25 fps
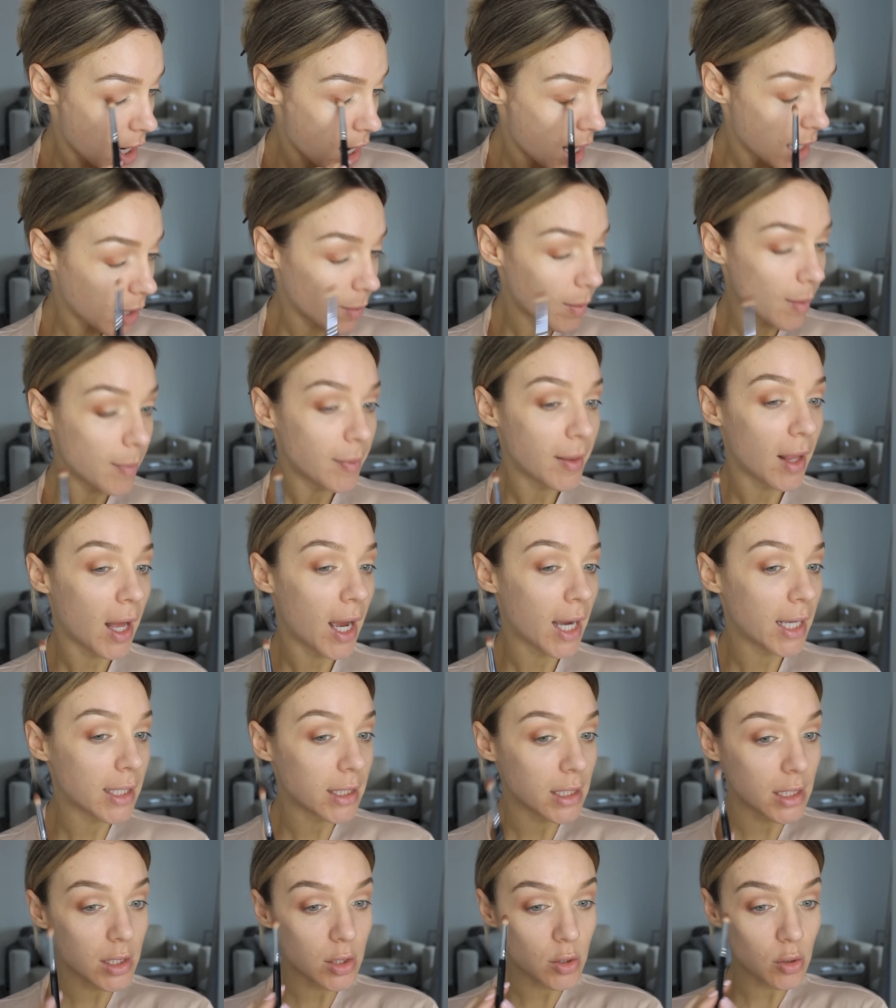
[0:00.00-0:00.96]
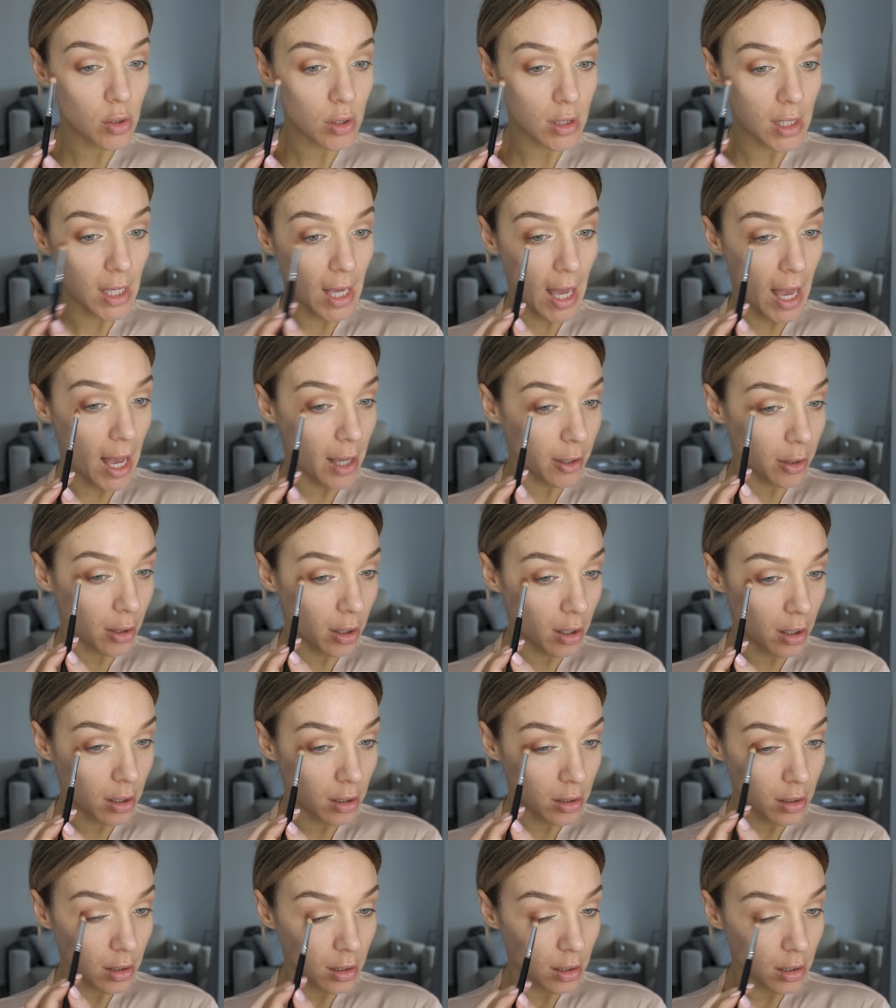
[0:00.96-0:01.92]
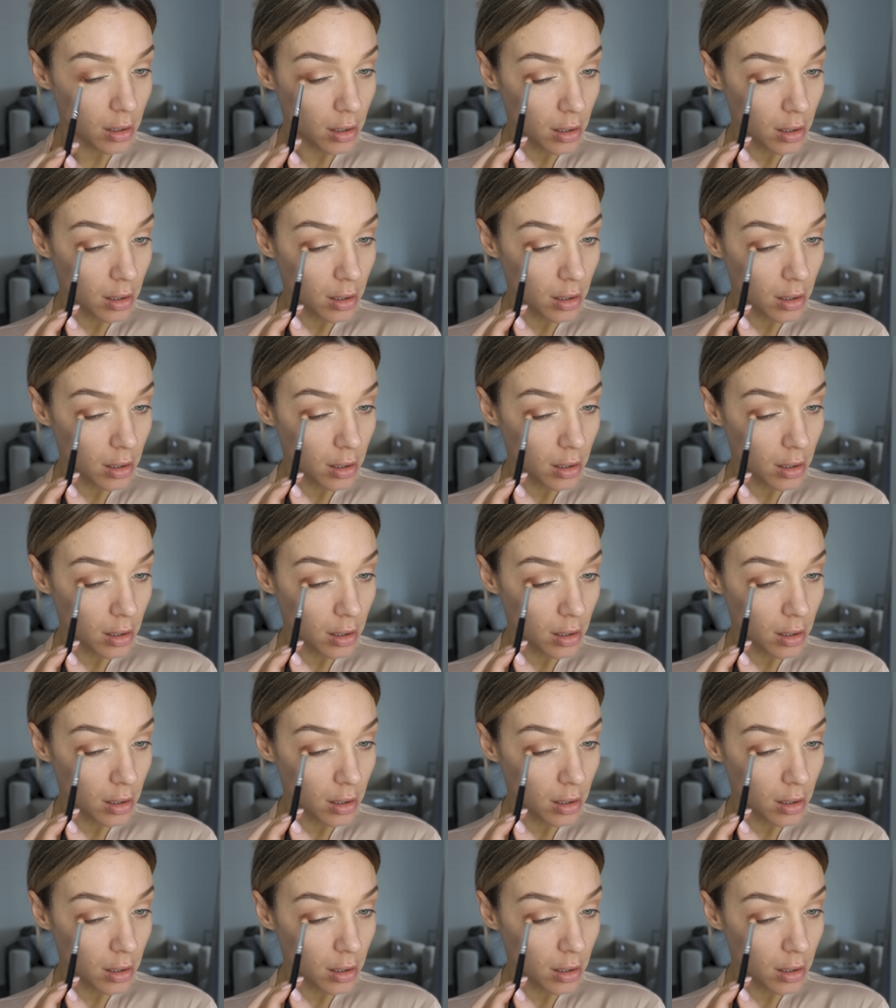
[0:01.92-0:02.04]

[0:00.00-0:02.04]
and I'm applying this to the outer